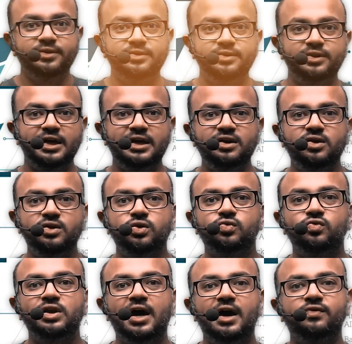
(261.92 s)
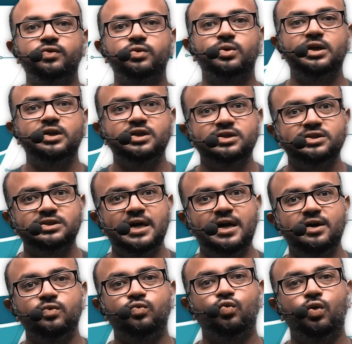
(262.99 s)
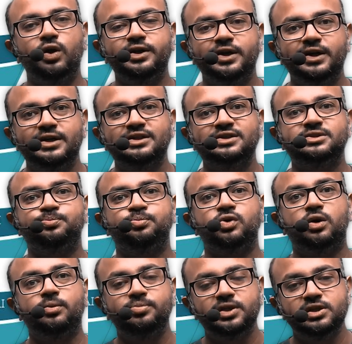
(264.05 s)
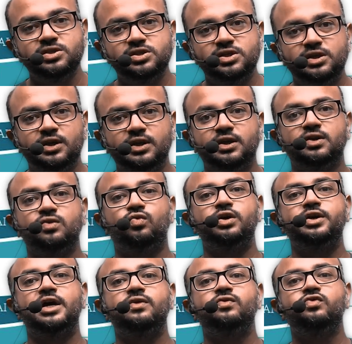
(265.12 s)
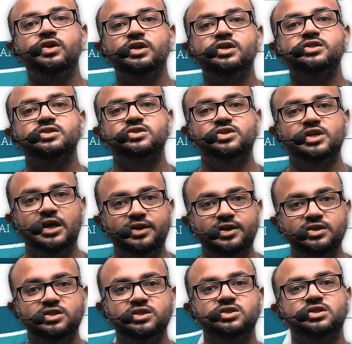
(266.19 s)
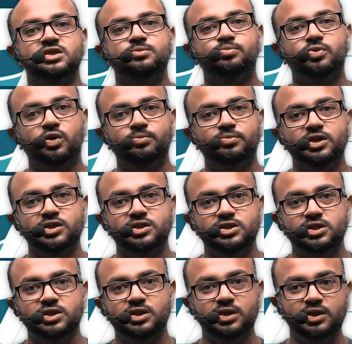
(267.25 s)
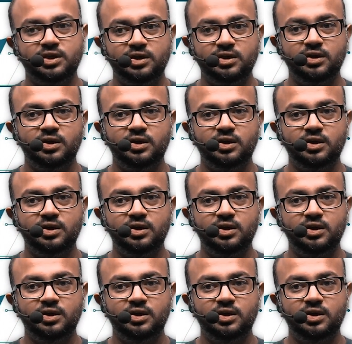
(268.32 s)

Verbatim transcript: then you will have to understand what is prompt engineering what are various strategies in prompt engineering